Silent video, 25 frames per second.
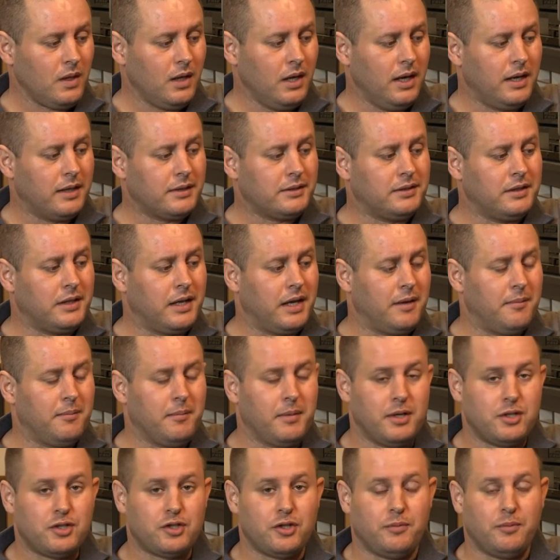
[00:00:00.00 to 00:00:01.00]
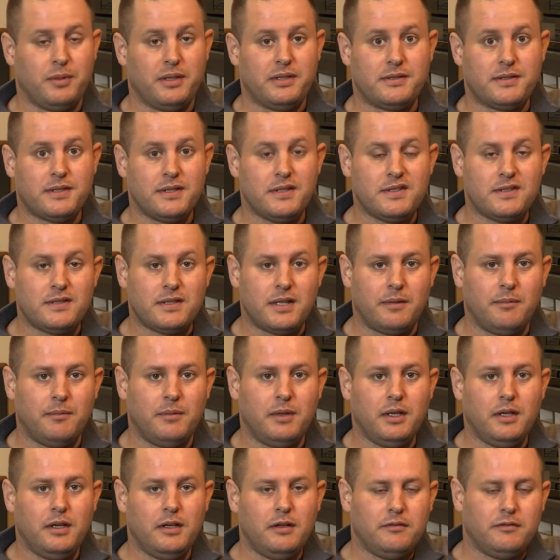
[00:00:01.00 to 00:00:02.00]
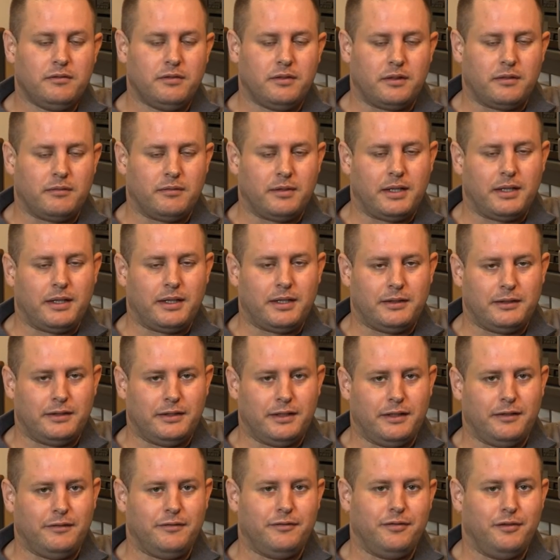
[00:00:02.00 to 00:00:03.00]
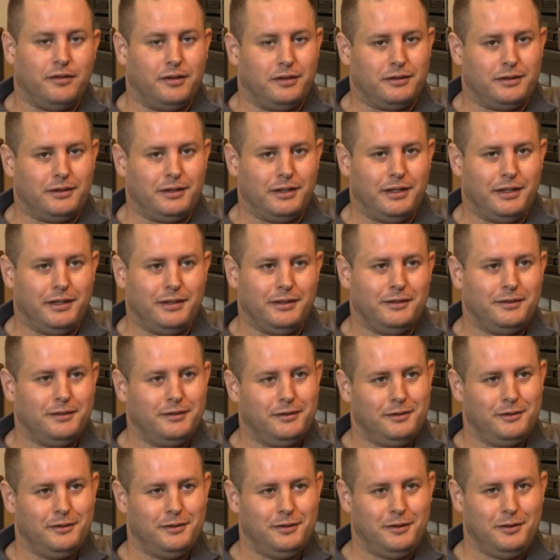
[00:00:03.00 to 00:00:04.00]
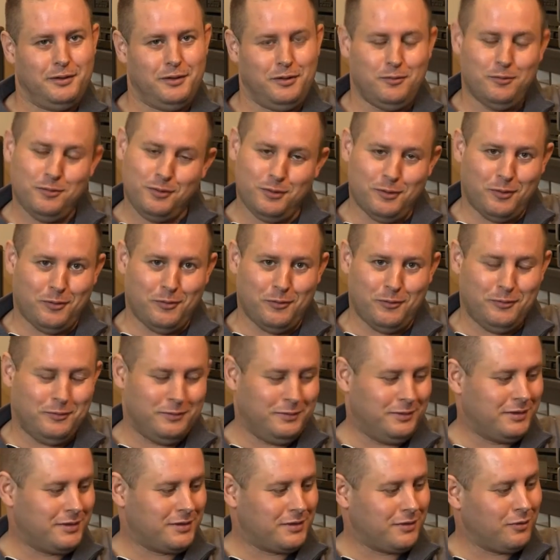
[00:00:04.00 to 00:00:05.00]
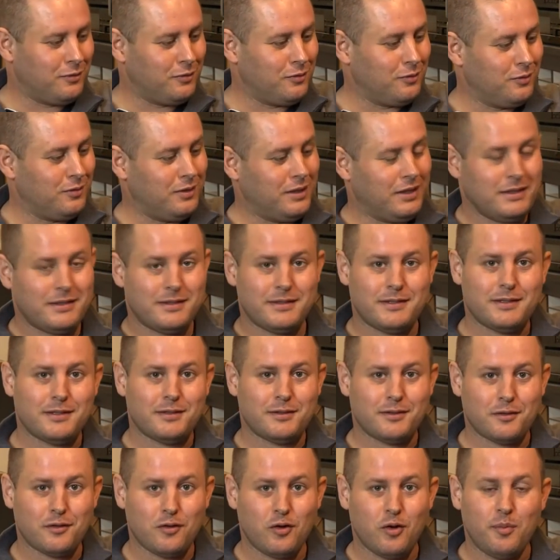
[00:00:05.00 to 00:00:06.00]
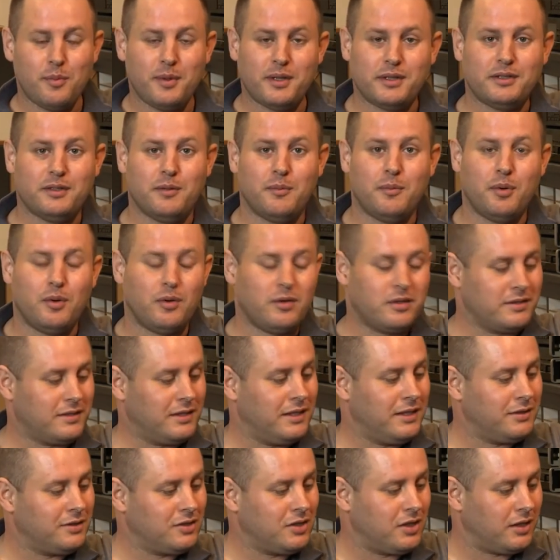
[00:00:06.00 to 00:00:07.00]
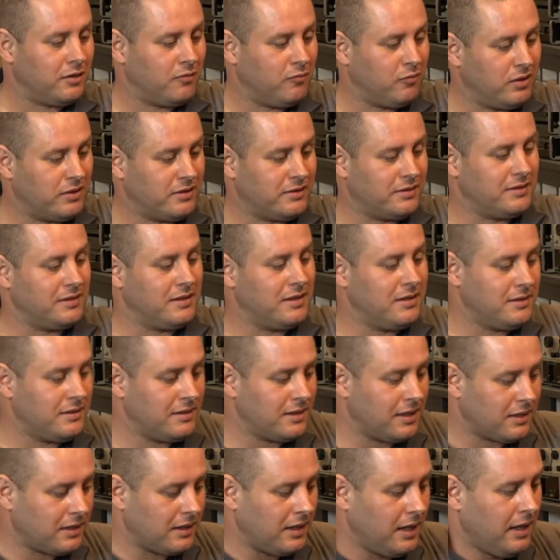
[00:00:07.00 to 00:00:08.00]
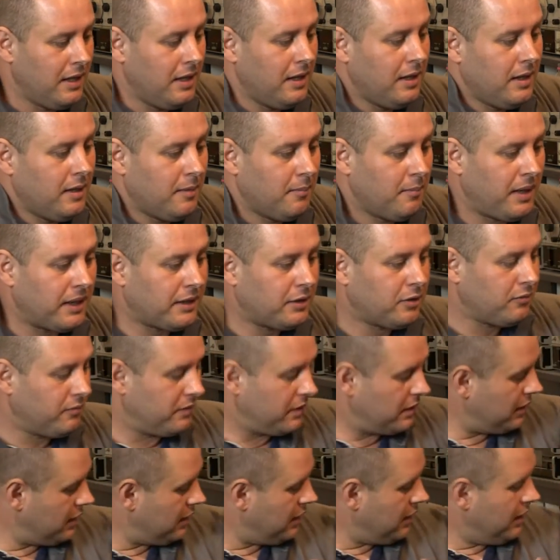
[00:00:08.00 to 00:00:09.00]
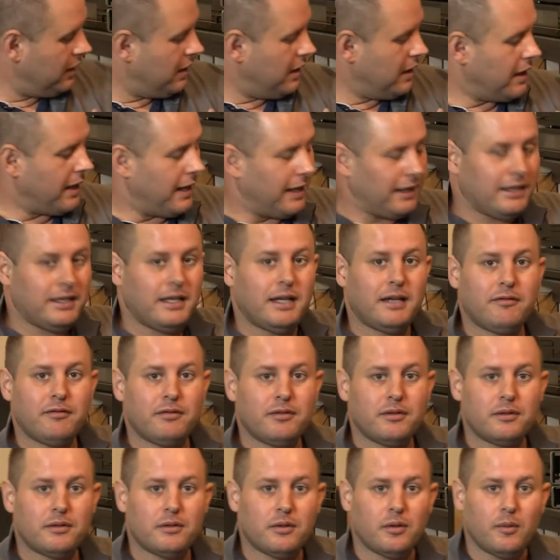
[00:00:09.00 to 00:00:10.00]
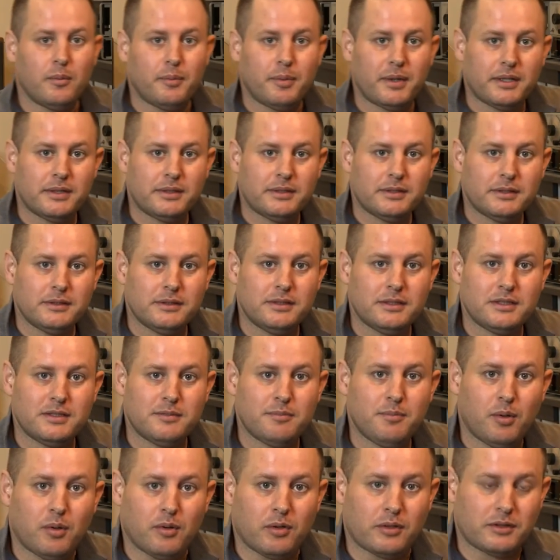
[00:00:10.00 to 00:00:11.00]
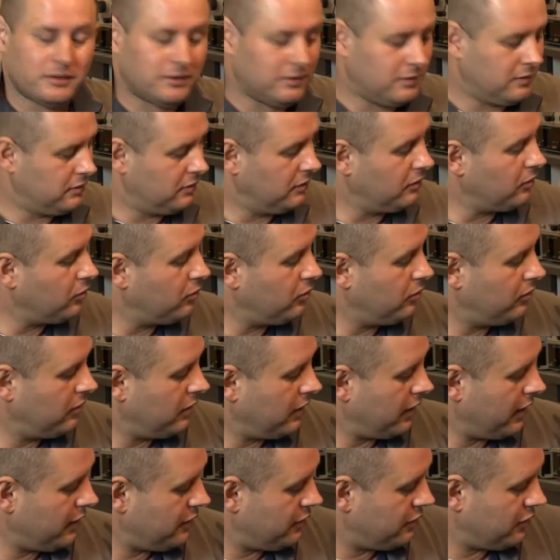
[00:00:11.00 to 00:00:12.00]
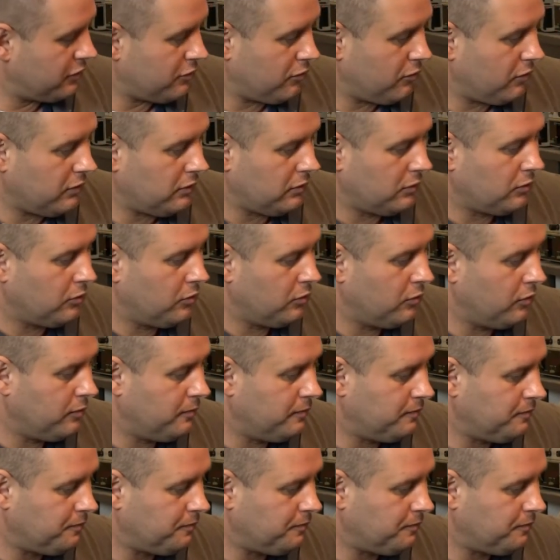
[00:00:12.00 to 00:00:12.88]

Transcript: RTA measurement system for 140 euro. So let's open the box, let's check what is inside. By the way, I never opened this box, so I just want to